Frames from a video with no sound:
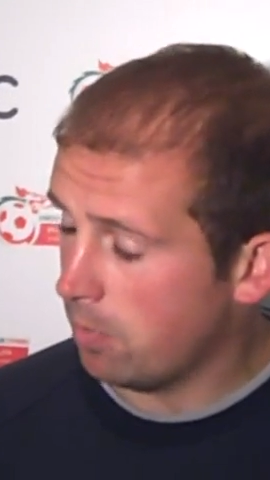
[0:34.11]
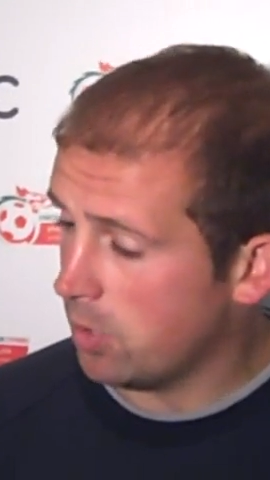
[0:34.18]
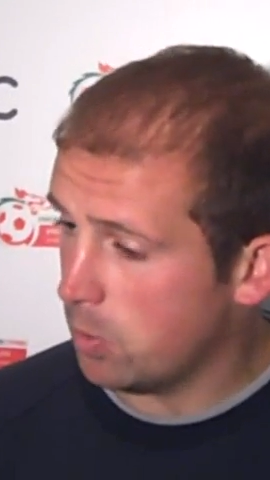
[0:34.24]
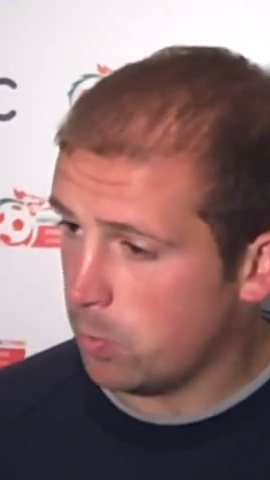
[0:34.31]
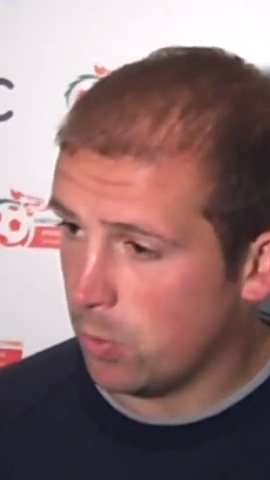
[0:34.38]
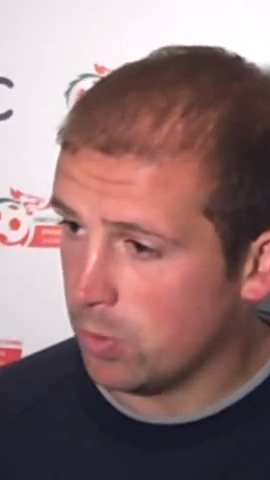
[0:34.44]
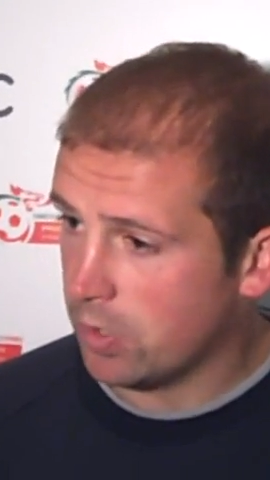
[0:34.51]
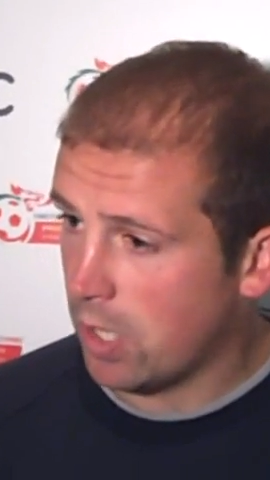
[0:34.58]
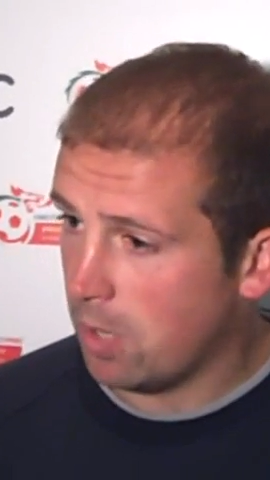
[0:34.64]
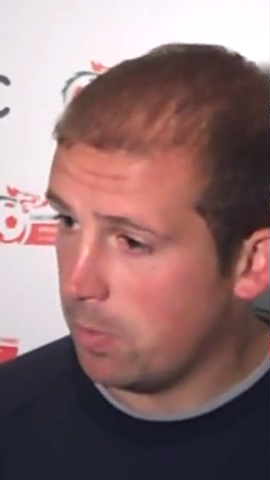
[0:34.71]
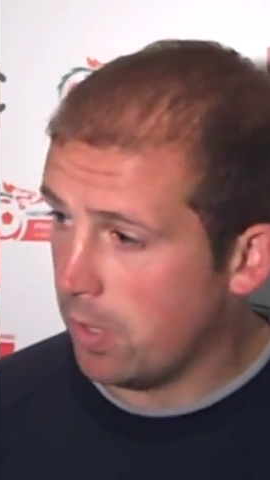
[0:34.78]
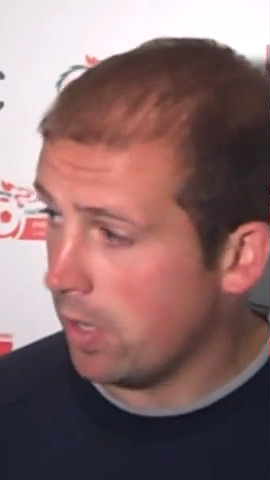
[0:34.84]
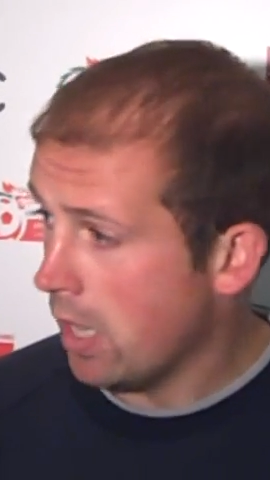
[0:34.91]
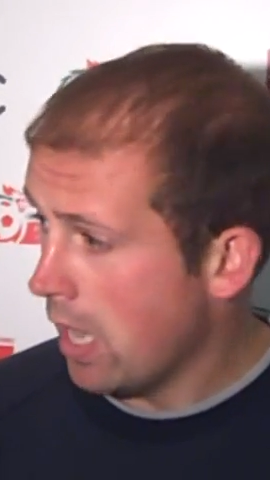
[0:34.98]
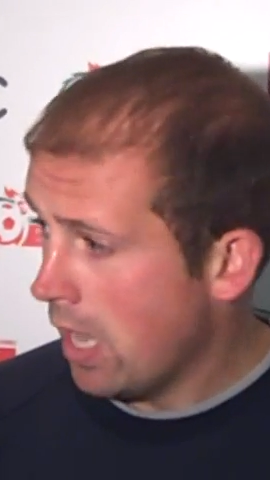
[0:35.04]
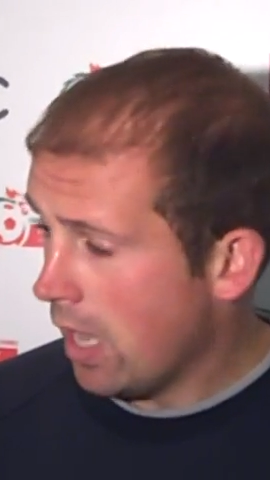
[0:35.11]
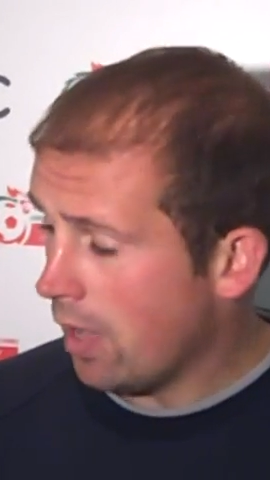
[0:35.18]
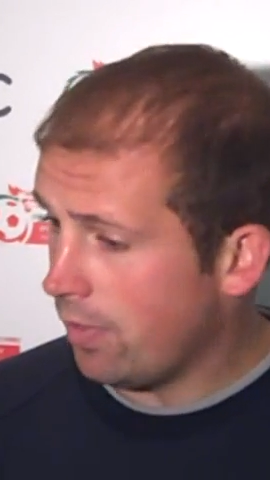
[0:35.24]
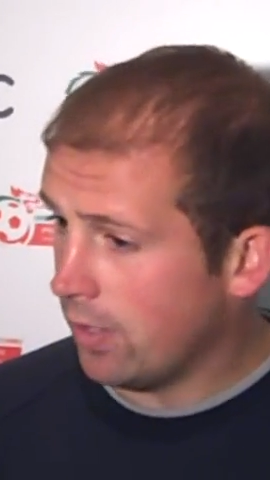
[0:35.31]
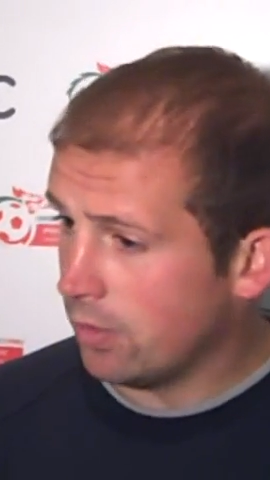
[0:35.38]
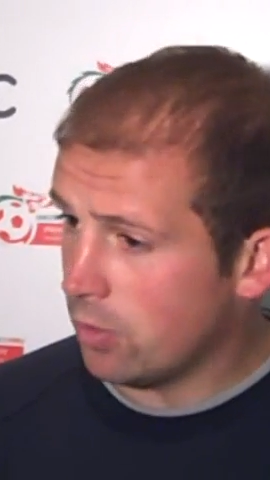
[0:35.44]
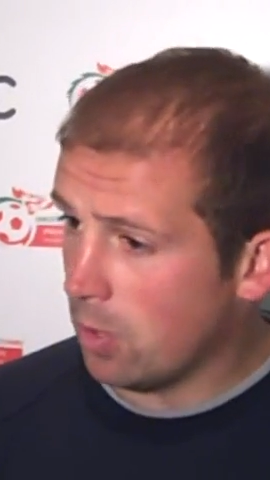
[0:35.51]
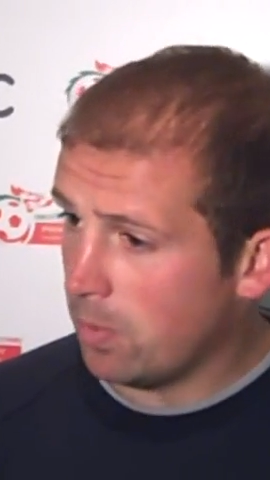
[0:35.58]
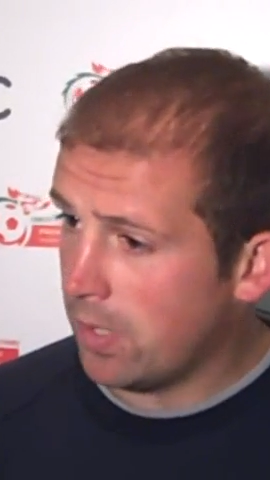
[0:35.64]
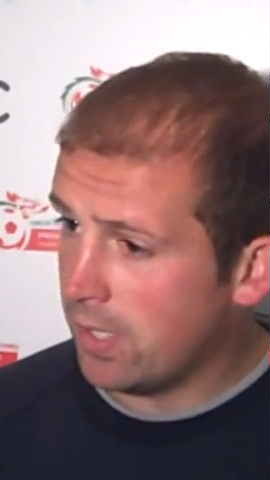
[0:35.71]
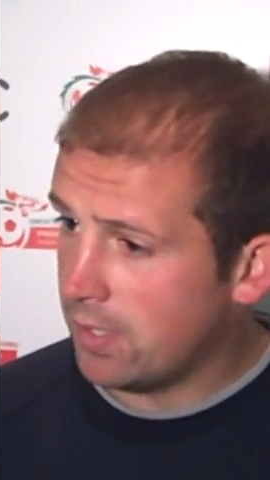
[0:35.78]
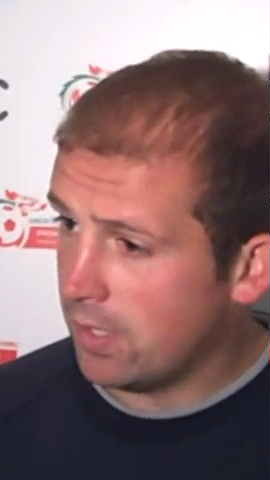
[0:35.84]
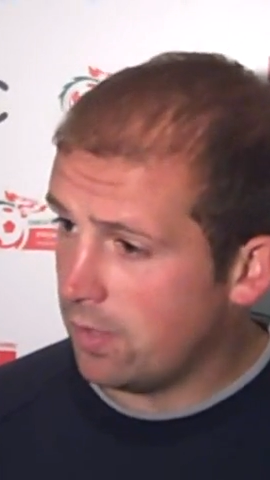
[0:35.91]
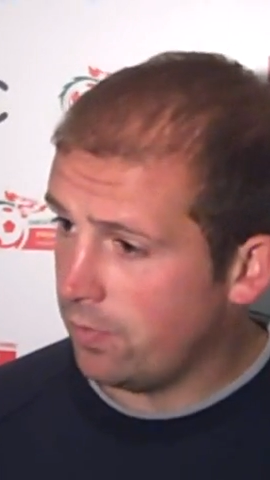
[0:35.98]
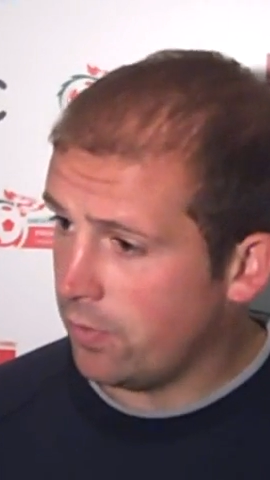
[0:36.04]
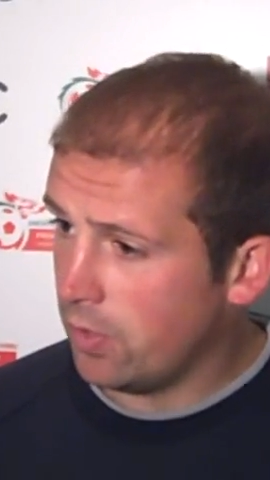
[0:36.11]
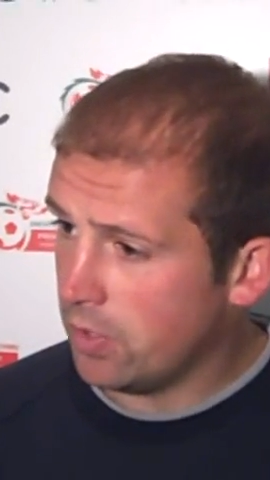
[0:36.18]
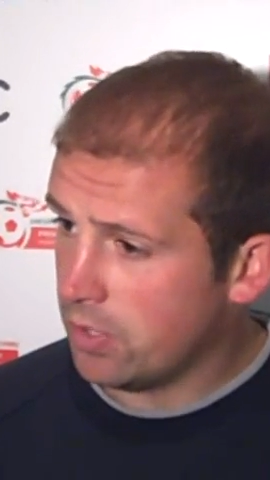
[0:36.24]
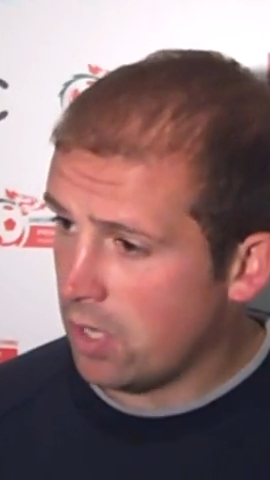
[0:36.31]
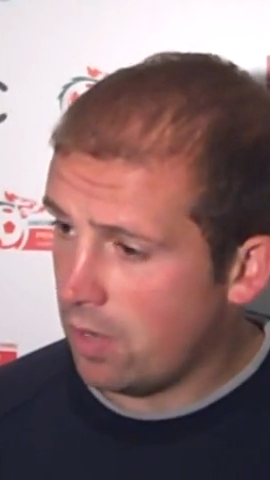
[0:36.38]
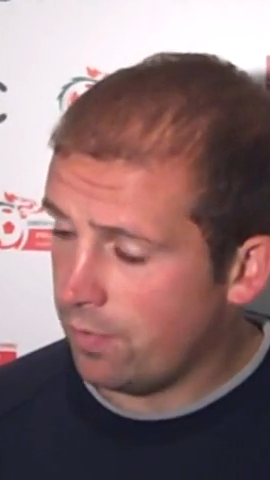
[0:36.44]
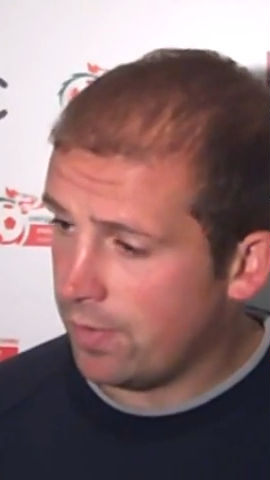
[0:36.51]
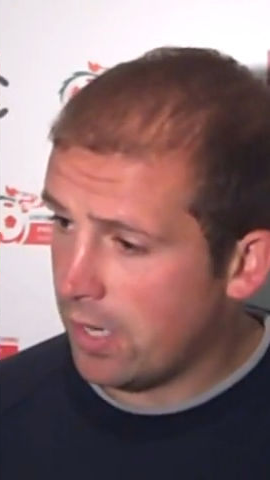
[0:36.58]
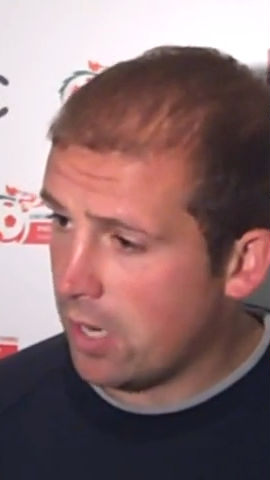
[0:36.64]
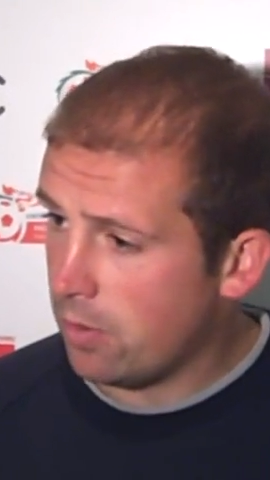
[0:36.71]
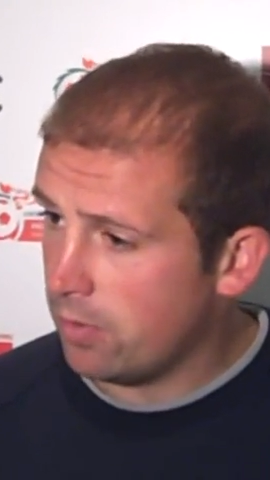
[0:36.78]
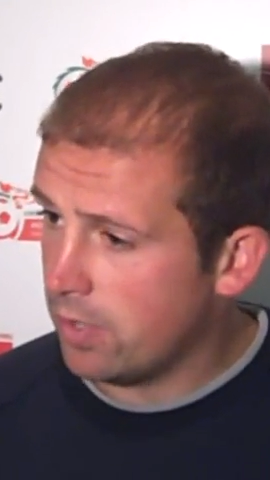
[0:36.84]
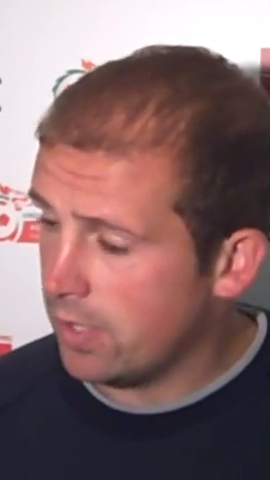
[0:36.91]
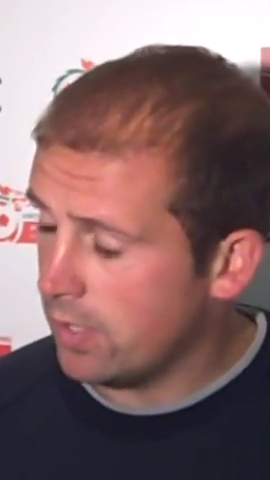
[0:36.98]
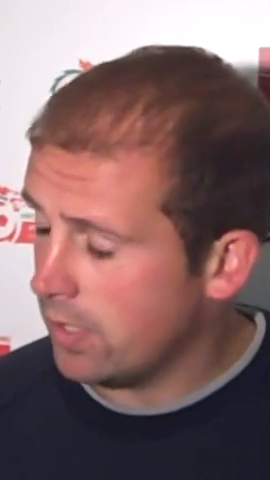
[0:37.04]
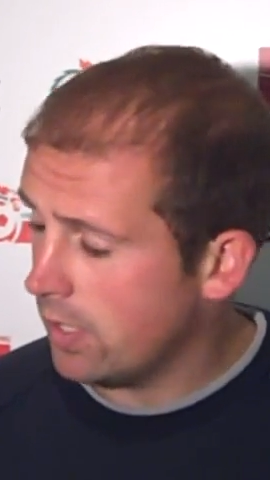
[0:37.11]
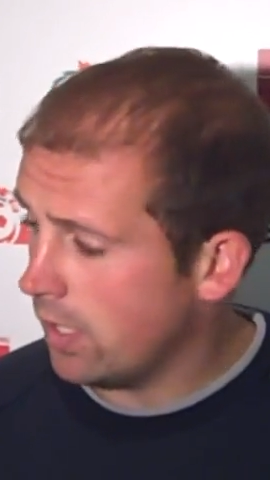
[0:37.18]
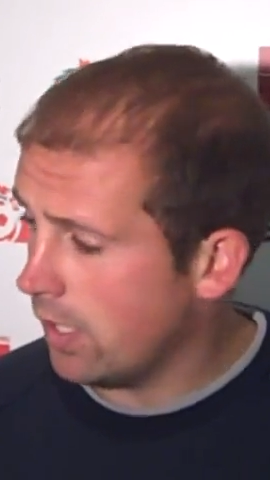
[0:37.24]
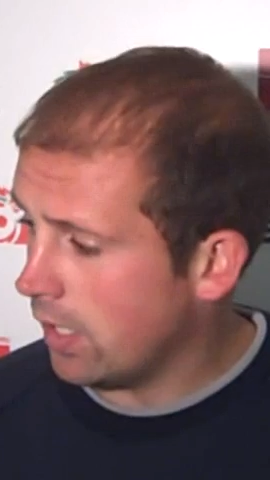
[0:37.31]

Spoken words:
because Paul Talbot, I think, dominated the first half an hour and,